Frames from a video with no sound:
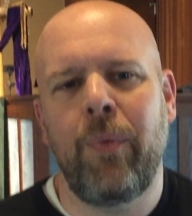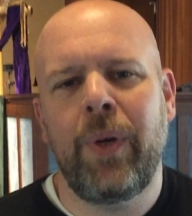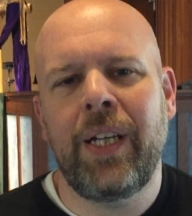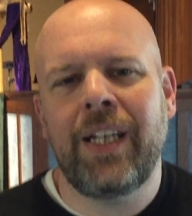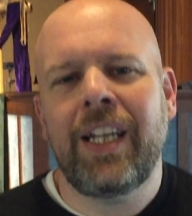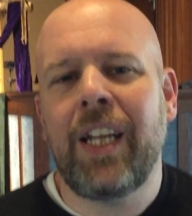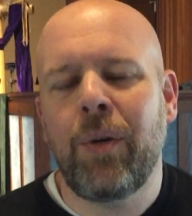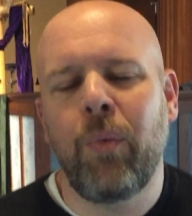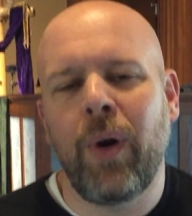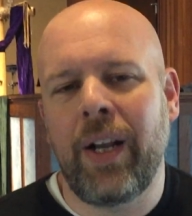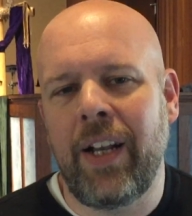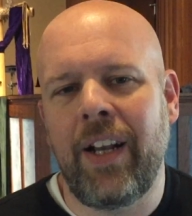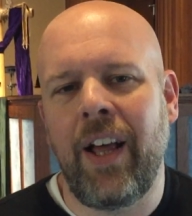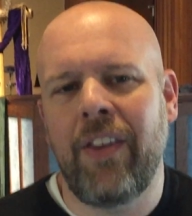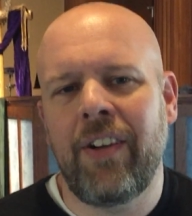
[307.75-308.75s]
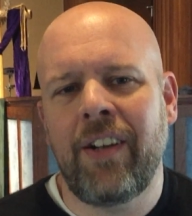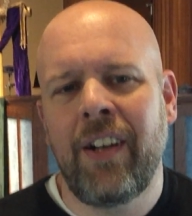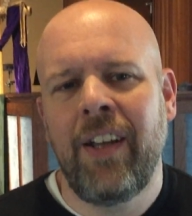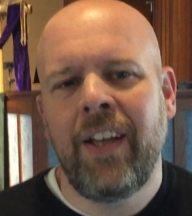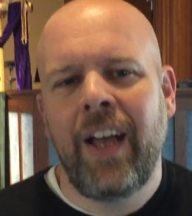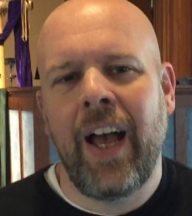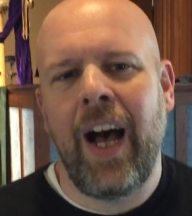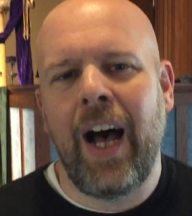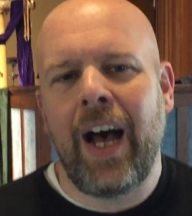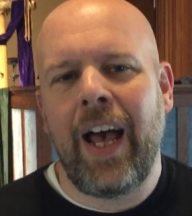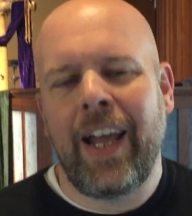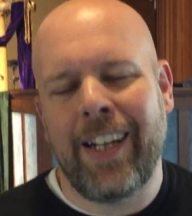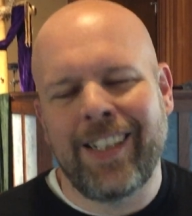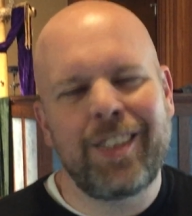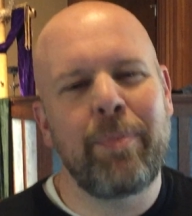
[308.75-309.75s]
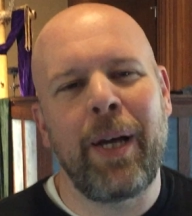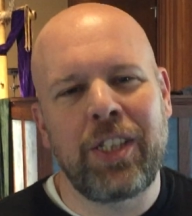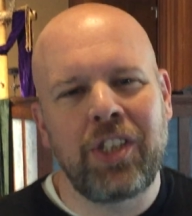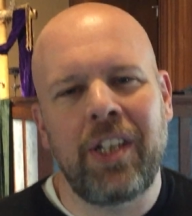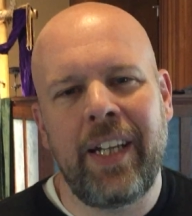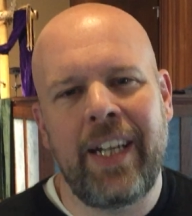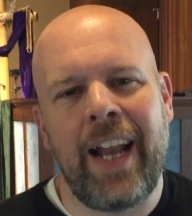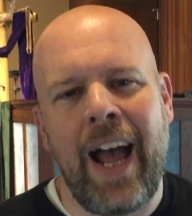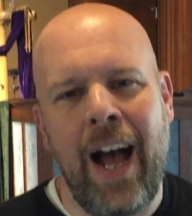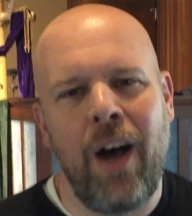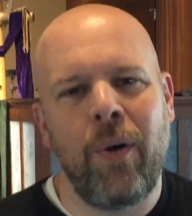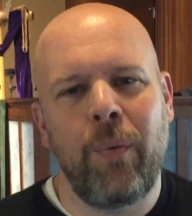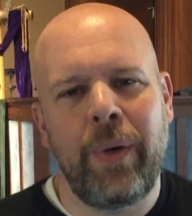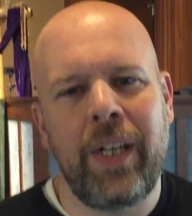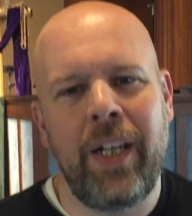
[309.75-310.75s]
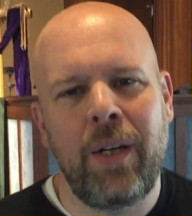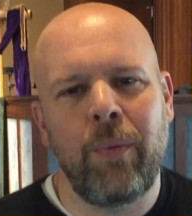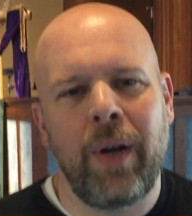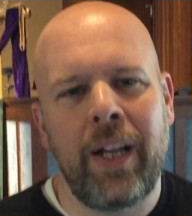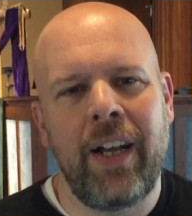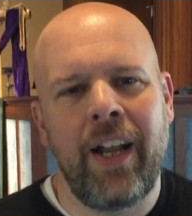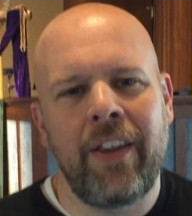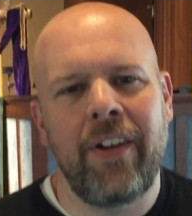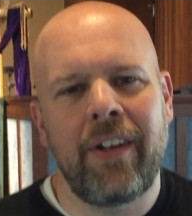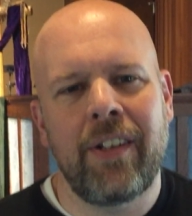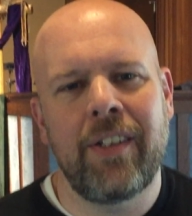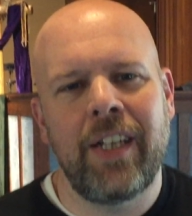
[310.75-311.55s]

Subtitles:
We need one another, and especially now, we need one another.